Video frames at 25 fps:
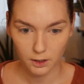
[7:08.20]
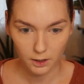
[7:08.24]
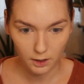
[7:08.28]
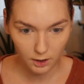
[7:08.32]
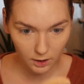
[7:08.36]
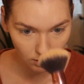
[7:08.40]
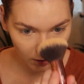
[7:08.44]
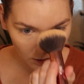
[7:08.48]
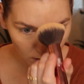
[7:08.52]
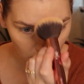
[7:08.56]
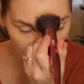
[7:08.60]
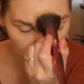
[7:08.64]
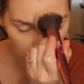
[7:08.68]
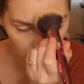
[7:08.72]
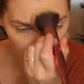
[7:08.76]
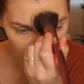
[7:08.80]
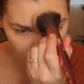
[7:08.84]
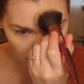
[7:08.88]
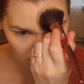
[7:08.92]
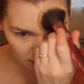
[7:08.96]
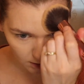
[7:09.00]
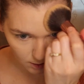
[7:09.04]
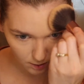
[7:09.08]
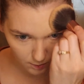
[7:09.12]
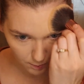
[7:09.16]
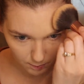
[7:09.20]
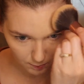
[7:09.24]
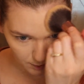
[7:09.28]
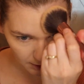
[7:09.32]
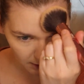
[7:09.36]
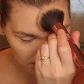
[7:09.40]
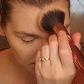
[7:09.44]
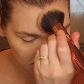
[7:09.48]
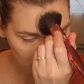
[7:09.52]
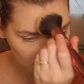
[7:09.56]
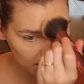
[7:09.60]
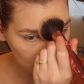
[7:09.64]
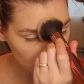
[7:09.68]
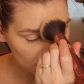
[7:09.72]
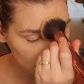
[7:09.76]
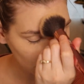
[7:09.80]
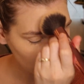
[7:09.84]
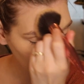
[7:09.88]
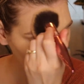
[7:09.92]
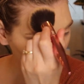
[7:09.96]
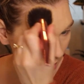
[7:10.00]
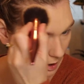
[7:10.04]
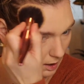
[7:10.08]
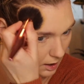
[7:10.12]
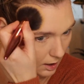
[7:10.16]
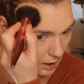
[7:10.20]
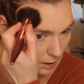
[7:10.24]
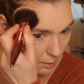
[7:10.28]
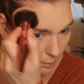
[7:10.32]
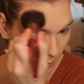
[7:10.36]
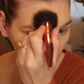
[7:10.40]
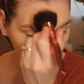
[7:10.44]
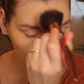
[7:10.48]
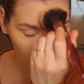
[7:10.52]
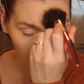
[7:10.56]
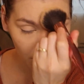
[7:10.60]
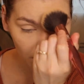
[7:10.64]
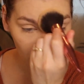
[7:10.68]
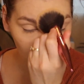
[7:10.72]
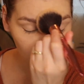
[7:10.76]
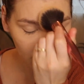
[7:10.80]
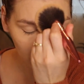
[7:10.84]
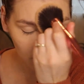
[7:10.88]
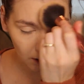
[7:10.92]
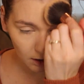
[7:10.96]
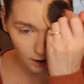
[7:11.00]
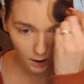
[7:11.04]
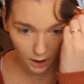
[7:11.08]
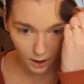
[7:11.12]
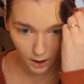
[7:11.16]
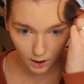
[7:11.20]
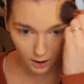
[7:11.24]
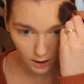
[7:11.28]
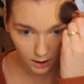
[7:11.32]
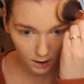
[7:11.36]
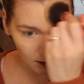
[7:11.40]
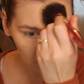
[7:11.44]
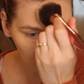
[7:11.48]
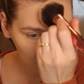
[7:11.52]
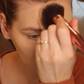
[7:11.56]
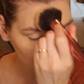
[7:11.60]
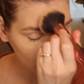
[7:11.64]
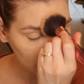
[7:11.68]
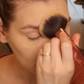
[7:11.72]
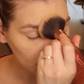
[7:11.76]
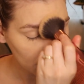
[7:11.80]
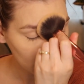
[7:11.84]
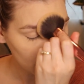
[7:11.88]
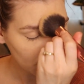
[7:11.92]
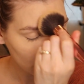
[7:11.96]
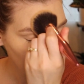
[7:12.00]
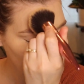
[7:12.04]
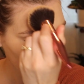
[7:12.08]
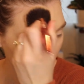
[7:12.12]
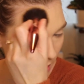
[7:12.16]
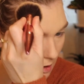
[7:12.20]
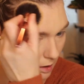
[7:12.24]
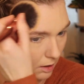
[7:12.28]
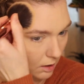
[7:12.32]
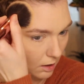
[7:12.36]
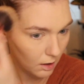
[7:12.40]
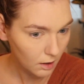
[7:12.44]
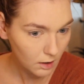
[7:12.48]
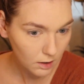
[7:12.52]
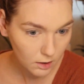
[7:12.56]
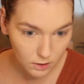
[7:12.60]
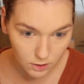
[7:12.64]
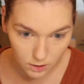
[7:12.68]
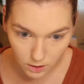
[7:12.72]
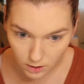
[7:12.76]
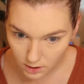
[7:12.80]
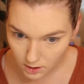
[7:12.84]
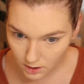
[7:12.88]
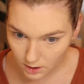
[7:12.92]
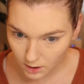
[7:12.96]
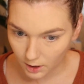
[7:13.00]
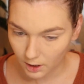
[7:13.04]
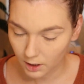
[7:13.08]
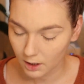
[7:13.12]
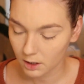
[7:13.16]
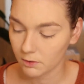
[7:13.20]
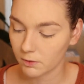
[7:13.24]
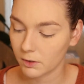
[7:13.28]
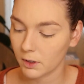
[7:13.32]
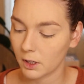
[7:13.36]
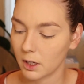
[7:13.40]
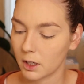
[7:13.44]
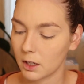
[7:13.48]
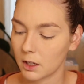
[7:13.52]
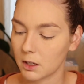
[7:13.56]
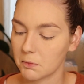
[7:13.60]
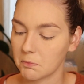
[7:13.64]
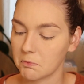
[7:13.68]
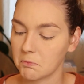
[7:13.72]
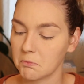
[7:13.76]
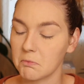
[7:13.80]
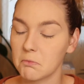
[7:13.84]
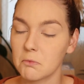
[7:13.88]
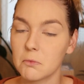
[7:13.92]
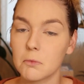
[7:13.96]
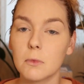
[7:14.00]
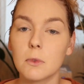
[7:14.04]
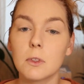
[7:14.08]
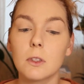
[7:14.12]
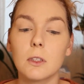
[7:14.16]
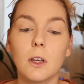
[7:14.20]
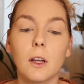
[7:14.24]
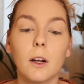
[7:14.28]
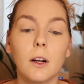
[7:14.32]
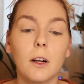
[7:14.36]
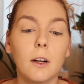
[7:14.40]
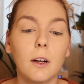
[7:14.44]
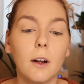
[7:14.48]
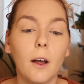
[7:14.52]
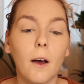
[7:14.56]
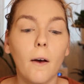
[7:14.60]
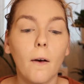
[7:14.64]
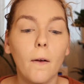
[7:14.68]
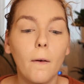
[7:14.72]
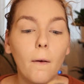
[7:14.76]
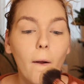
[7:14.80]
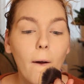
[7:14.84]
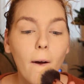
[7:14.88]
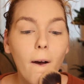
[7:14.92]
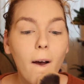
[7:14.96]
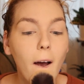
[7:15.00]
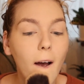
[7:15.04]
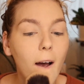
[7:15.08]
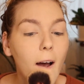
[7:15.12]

and just the places that I'm oily a lot. Just to kind of like set it down.